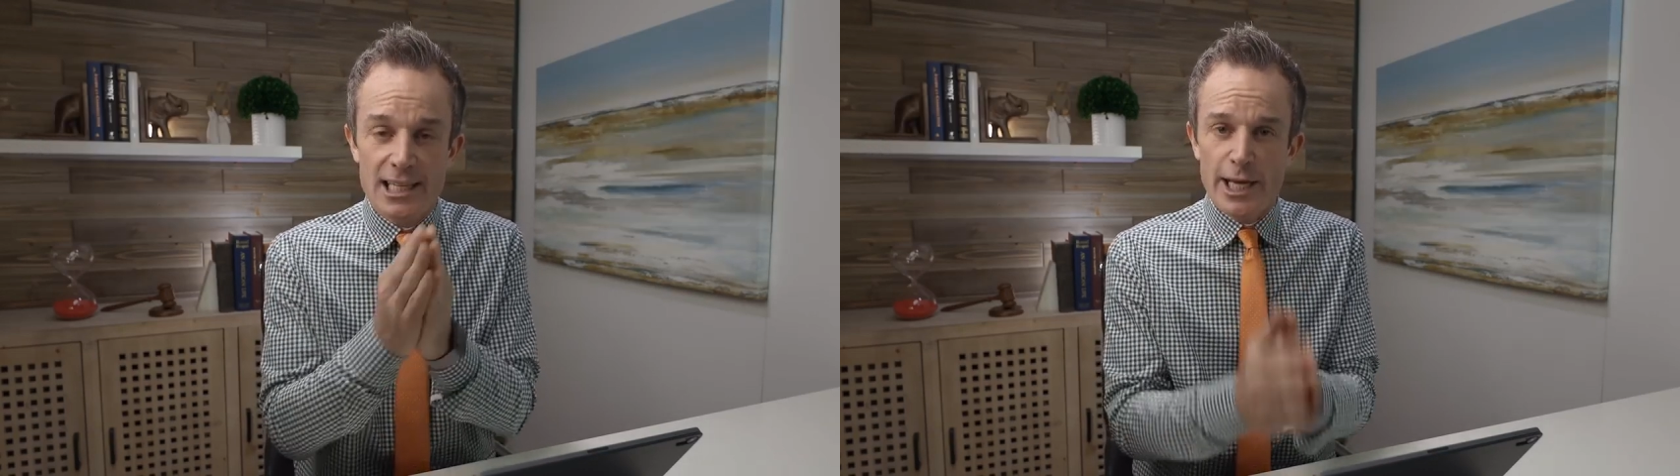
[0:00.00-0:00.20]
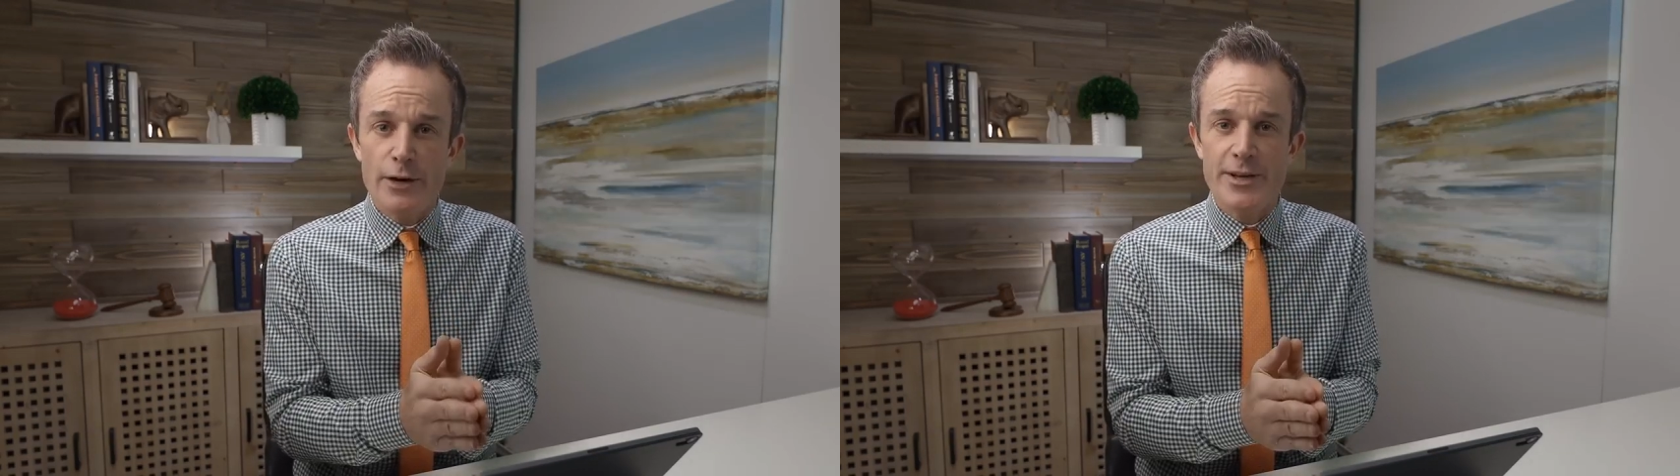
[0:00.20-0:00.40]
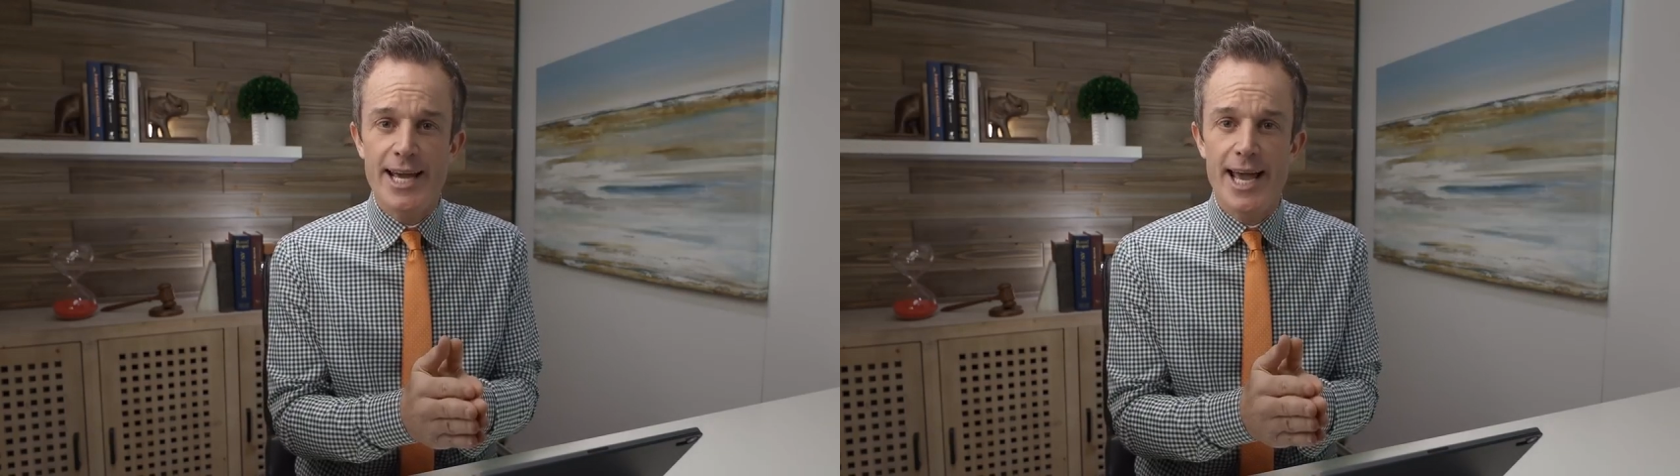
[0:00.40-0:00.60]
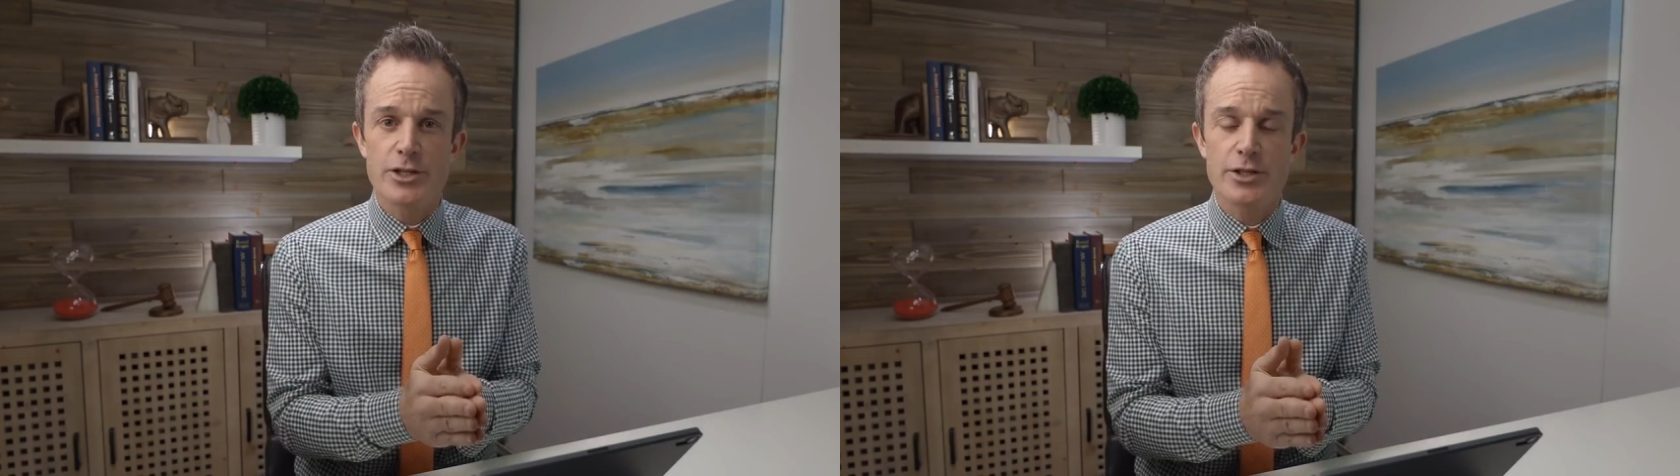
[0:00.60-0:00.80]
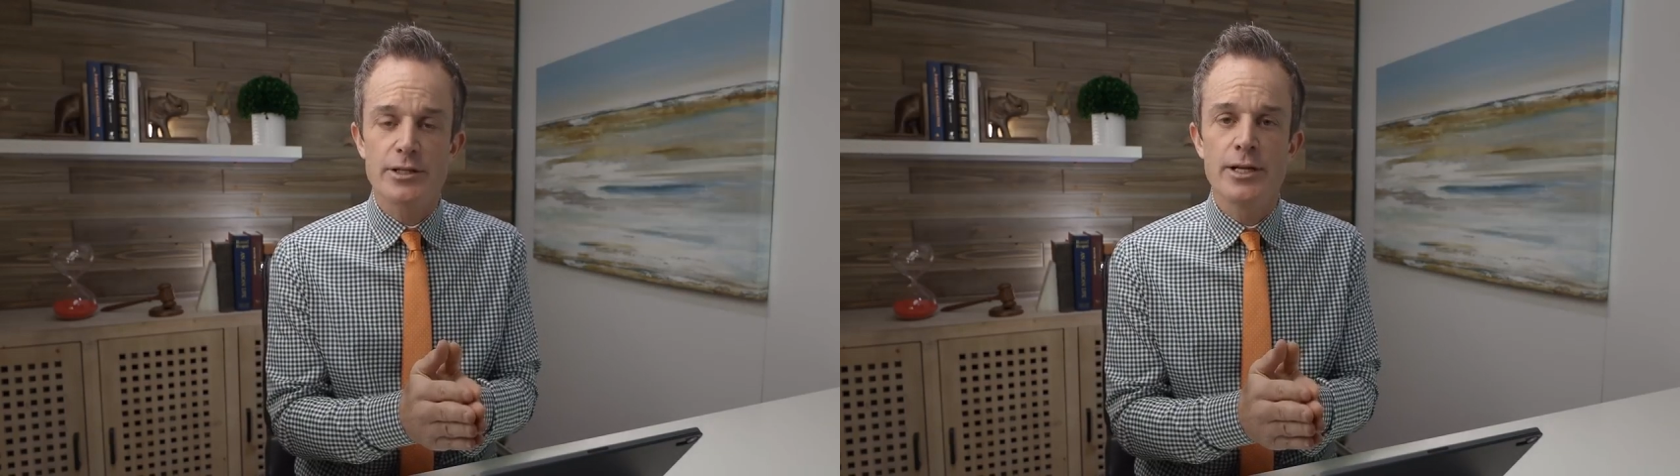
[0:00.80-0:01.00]

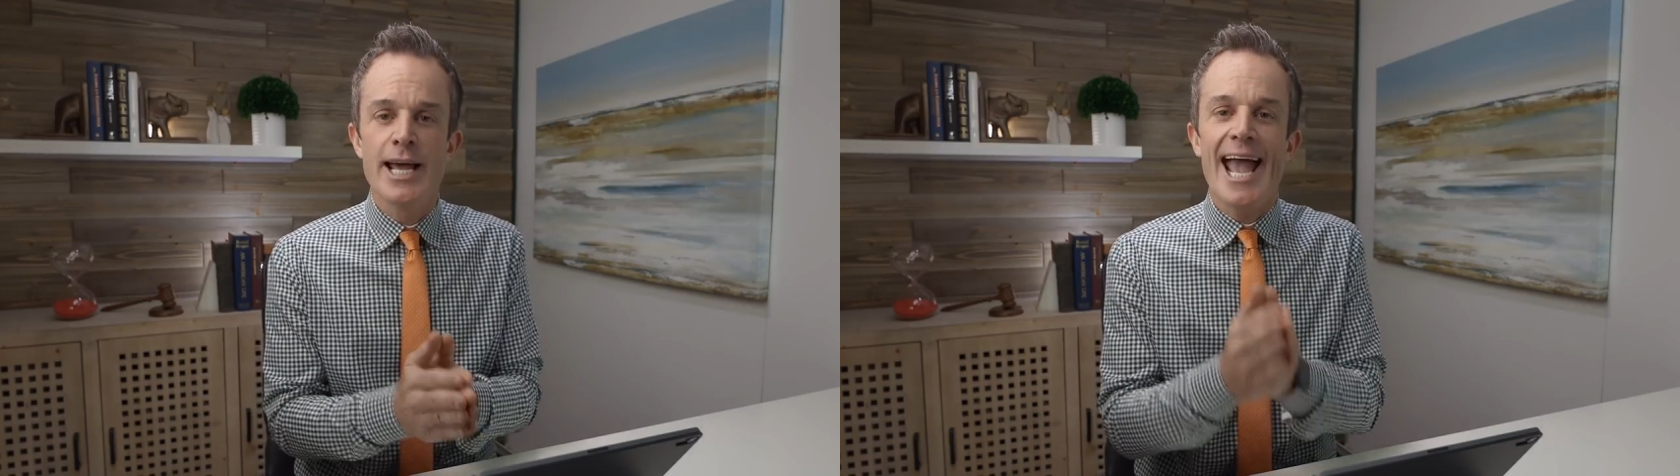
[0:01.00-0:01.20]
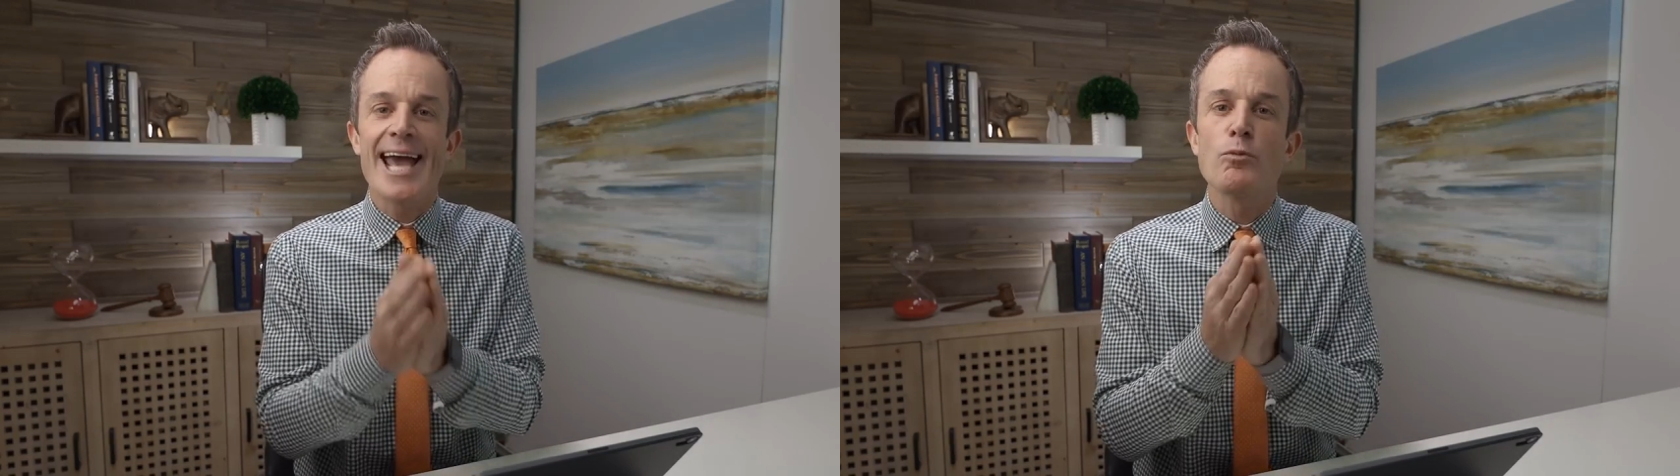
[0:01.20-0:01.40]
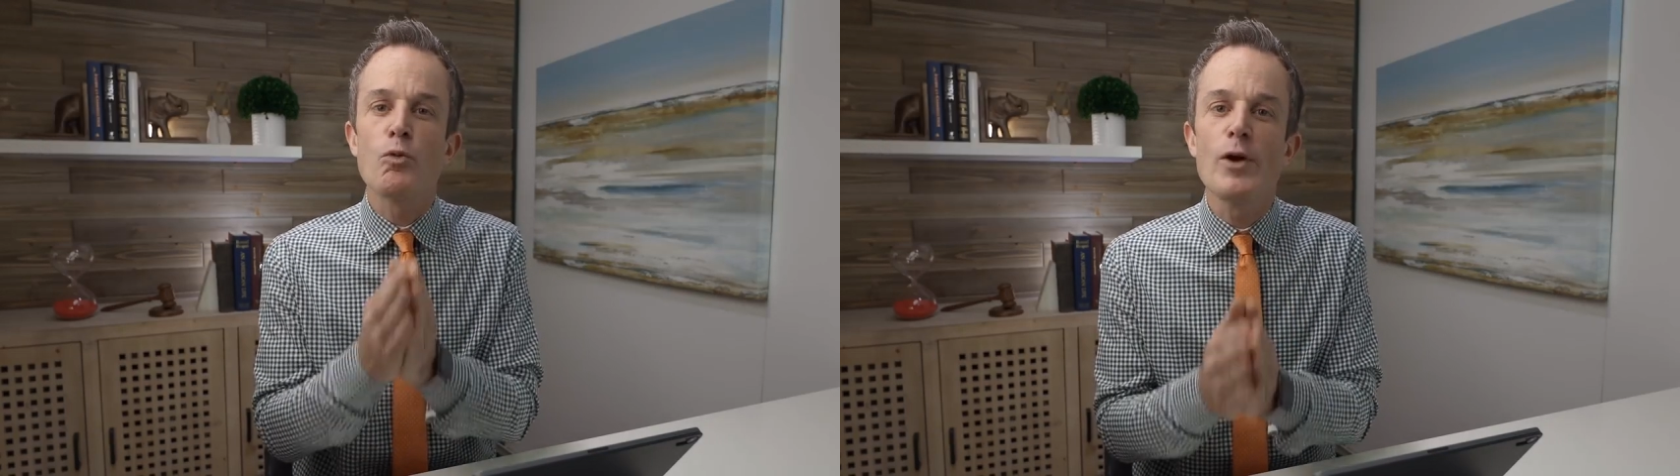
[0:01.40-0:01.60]
clarification and